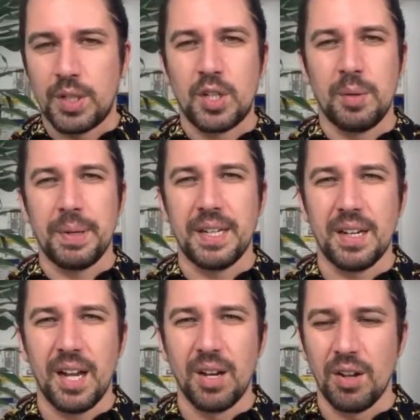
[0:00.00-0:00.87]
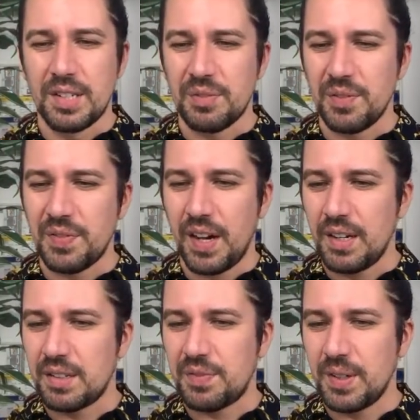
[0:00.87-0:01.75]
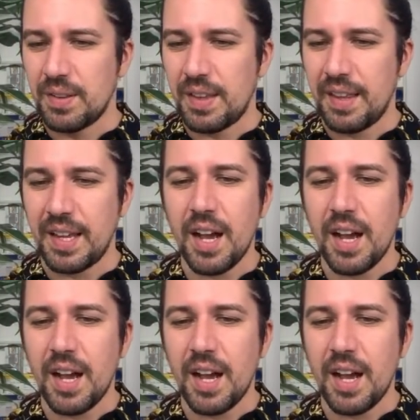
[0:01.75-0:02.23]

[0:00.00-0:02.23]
could have been a lot different for Huddersfield there.